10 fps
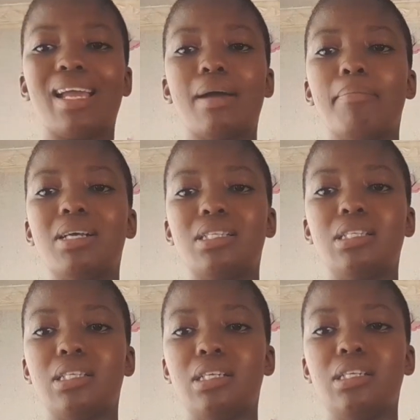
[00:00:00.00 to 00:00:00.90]
campus
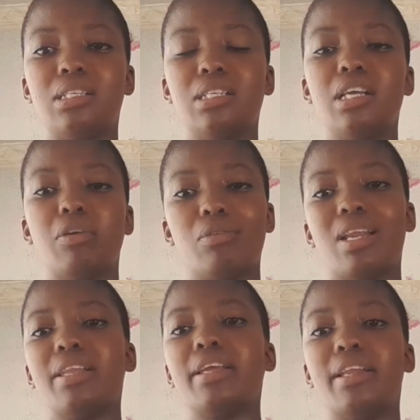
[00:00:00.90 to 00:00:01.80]
is in a
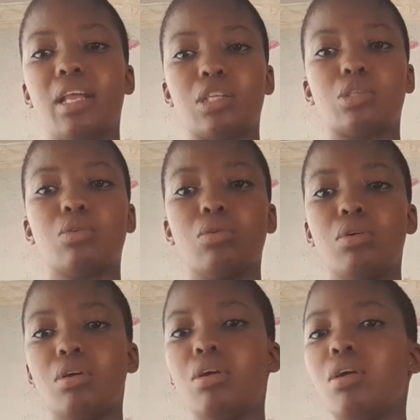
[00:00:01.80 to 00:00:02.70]
rural area, so.
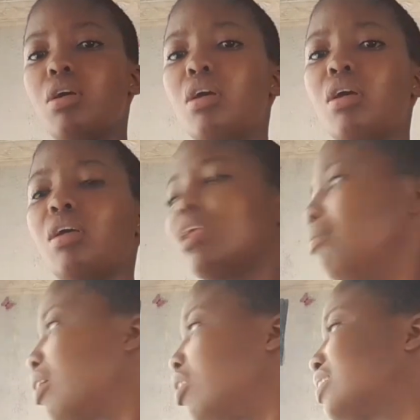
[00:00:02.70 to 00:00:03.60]
Come
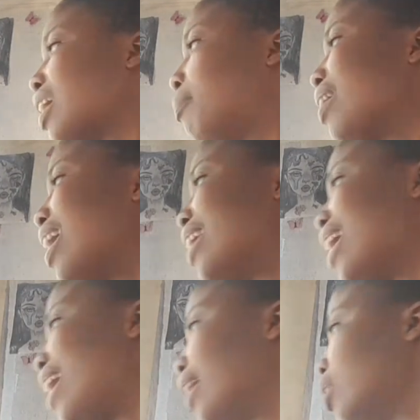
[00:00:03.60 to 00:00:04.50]
on,
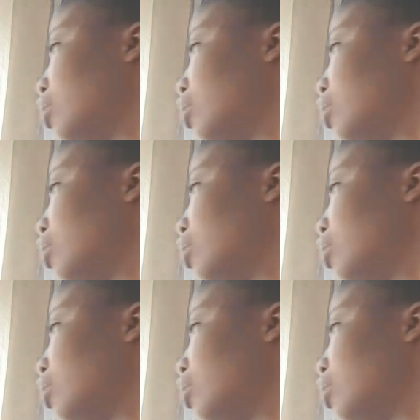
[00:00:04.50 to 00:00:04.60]
Otabele.